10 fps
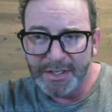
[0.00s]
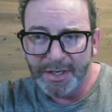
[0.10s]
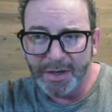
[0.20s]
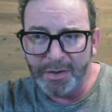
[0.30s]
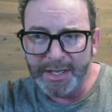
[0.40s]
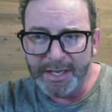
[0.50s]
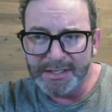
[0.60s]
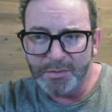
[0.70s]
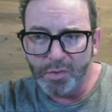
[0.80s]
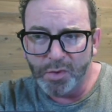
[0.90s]
Okay,
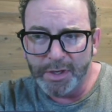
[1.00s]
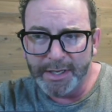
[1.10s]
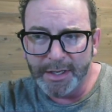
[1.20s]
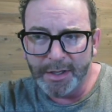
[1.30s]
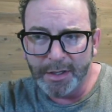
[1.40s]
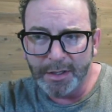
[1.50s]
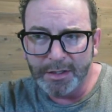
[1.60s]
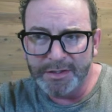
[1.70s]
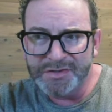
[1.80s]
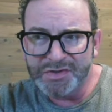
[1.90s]

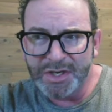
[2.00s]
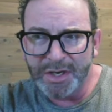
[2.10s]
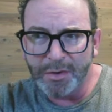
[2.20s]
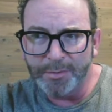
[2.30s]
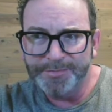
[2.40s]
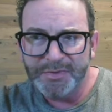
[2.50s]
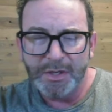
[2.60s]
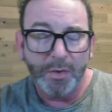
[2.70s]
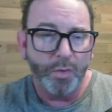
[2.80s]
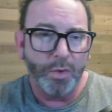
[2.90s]
well, so
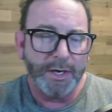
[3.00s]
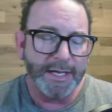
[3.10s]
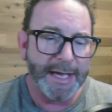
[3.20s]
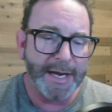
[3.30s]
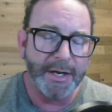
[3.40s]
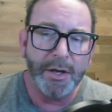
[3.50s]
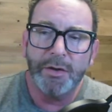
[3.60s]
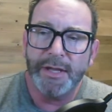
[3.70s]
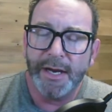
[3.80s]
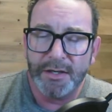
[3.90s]
what do you got to know
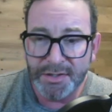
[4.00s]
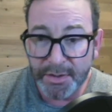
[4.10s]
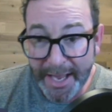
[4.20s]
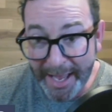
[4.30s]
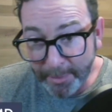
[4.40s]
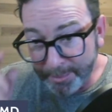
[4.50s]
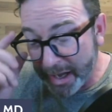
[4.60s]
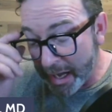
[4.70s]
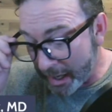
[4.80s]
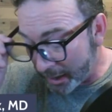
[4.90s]
there? So you had a
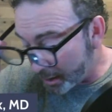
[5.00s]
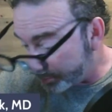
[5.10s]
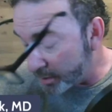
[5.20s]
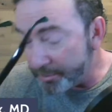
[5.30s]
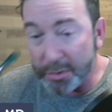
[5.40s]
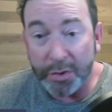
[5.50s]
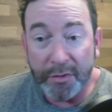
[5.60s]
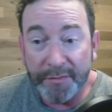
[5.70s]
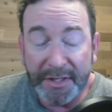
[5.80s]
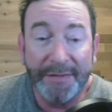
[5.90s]
polyp
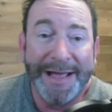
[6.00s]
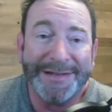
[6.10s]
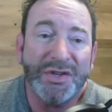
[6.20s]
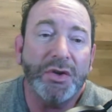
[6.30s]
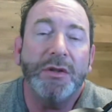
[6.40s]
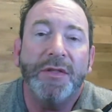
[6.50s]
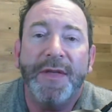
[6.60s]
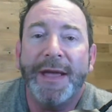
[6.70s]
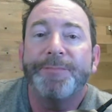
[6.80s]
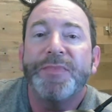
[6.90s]
removed, and that's a good
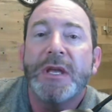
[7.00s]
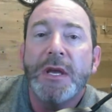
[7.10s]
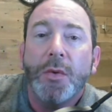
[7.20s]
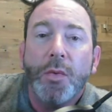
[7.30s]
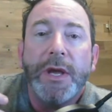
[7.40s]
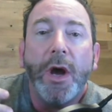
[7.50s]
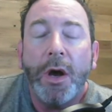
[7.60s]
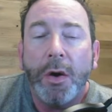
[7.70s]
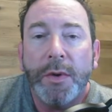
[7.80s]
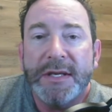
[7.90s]
thing. We
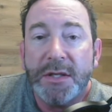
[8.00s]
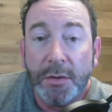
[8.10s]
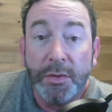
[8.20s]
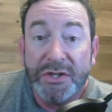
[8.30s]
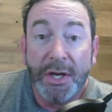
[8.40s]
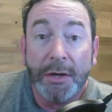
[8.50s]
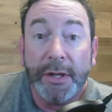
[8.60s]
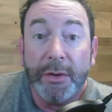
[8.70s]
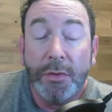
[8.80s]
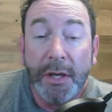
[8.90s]

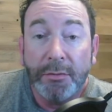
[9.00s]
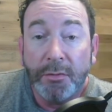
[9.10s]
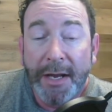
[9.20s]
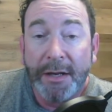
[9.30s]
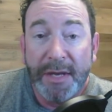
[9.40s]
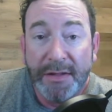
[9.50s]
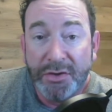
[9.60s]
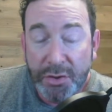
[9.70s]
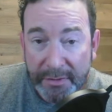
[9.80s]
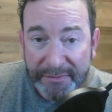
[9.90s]
generally recommend
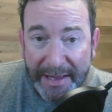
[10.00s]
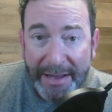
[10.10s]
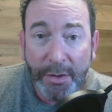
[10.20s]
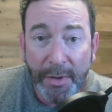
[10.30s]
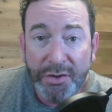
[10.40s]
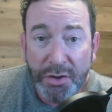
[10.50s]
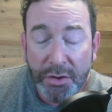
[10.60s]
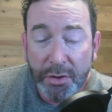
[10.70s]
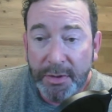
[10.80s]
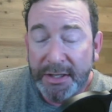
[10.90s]
that you evaluate your
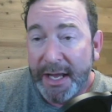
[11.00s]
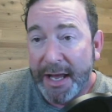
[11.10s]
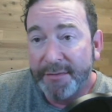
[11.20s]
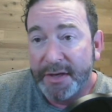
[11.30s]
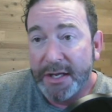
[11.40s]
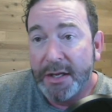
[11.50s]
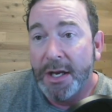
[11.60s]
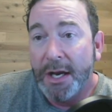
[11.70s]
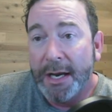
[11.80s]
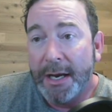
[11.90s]
uterine cavity
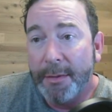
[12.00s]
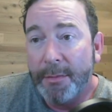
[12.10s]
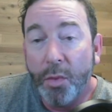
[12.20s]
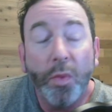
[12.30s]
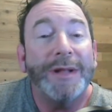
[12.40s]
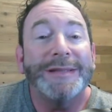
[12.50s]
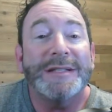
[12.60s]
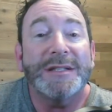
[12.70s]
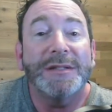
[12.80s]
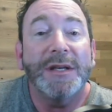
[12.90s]

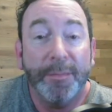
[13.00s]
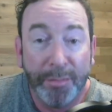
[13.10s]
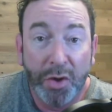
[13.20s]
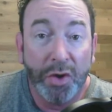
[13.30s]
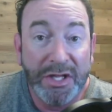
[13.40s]
once per